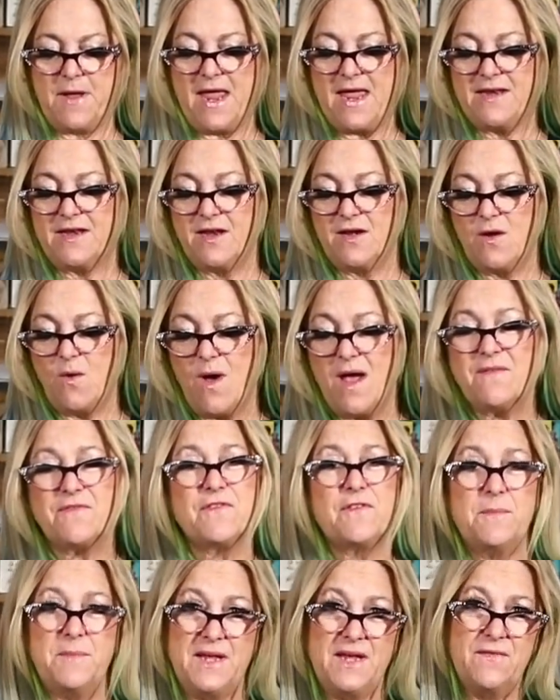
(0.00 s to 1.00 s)
And you know what? For
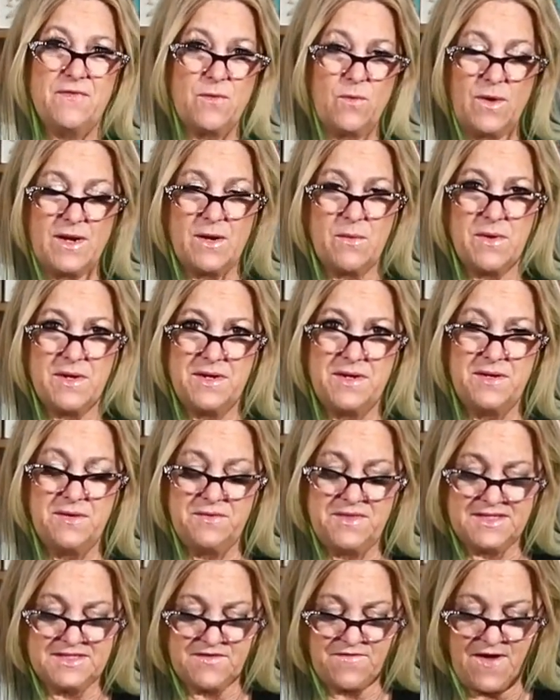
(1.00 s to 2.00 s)
me, for what I want to do,
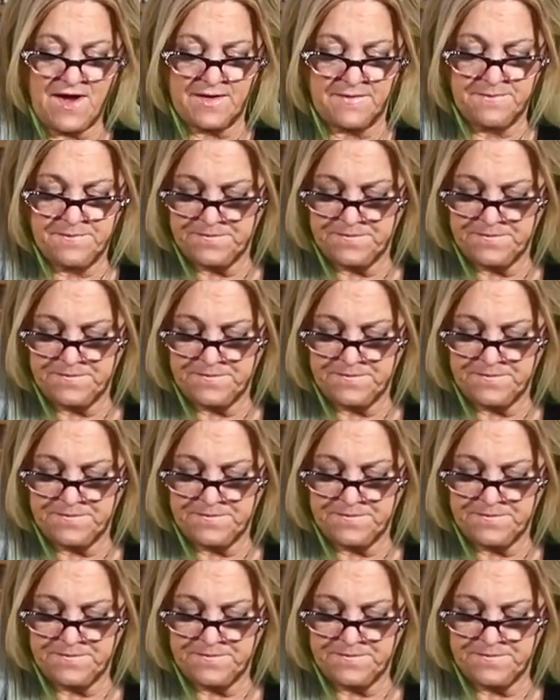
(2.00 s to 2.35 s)
that's fine.